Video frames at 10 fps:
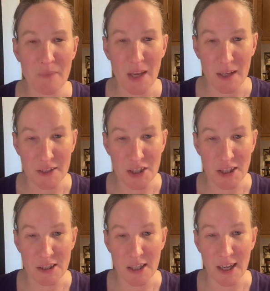
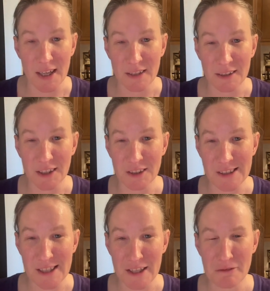It's got a little
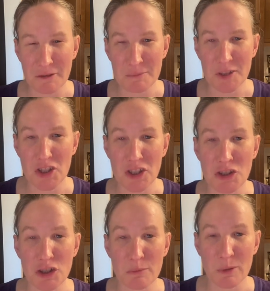zing from the
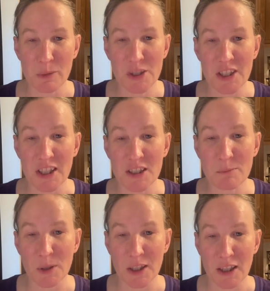ginger, but mostly it's
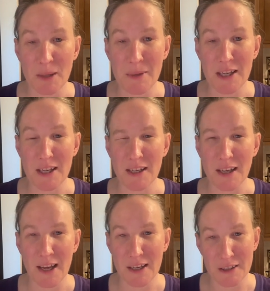pretty lemony
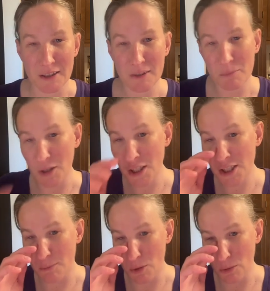and pretty
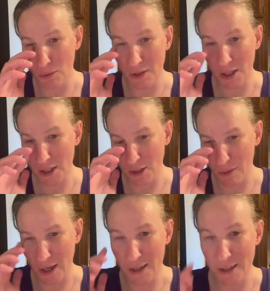smooth, to
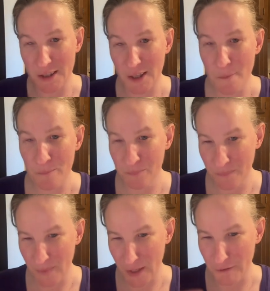be honest.
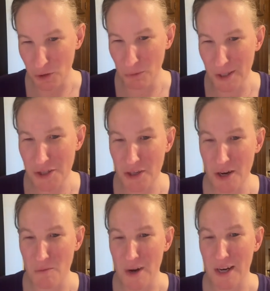If you're
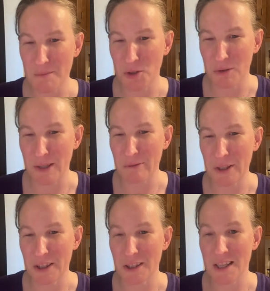wondering what I'm doing
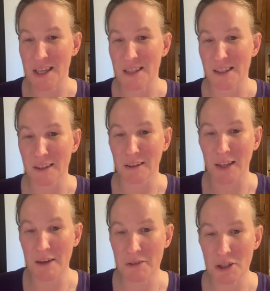with the teas that are
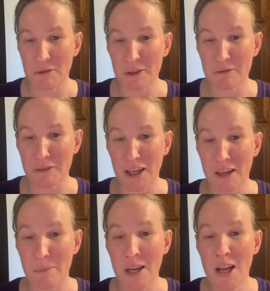left over
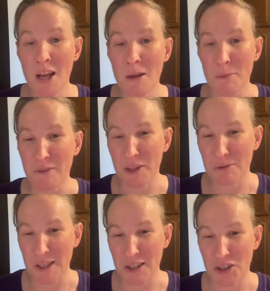from moving
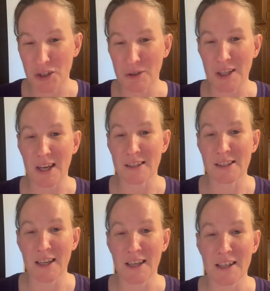through each zodiac
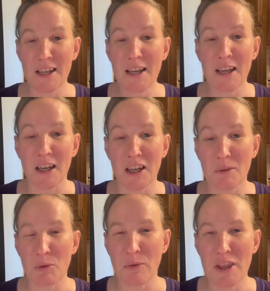sign,
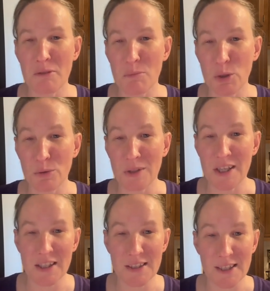when the moon
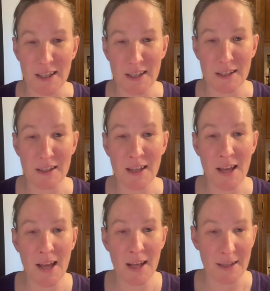is in
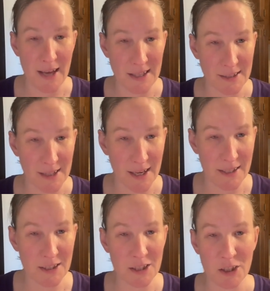that
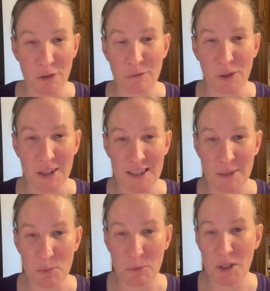sign. So for
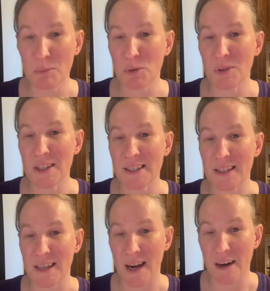example, when the moon is
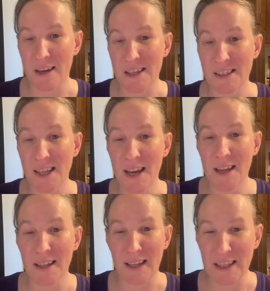in Aries,
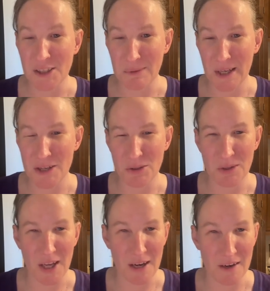that's when I do
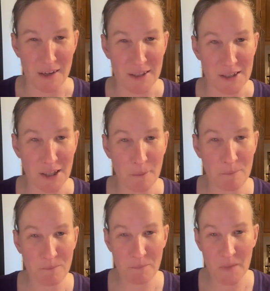the Aries
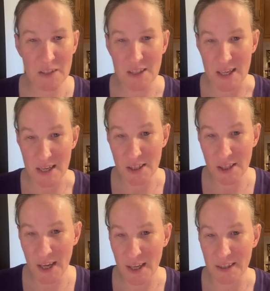teas.
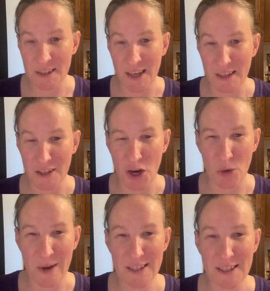It's not an
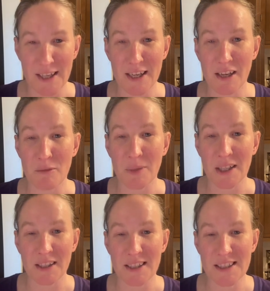always thing, but
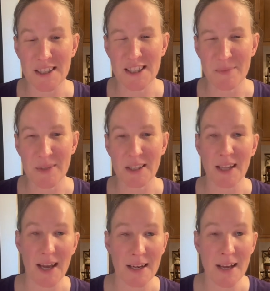at least it's something
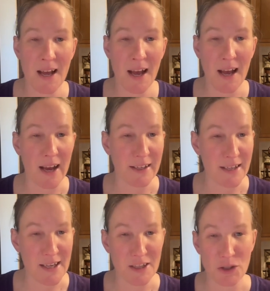that I
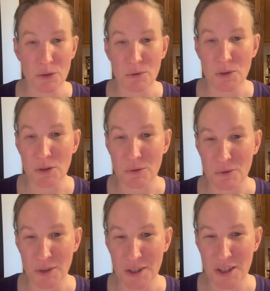can do
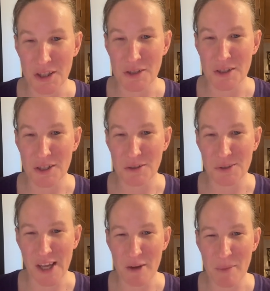to continue to
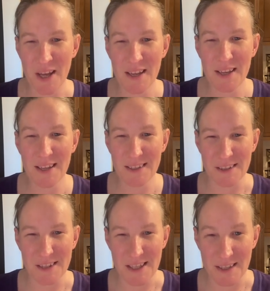use up the
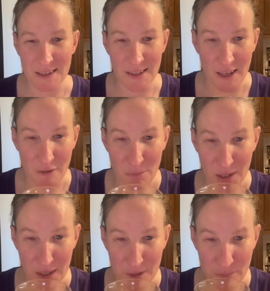teas that I've
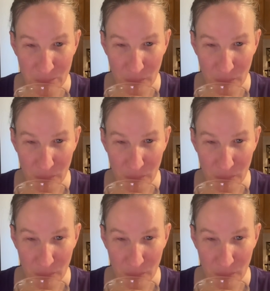bought.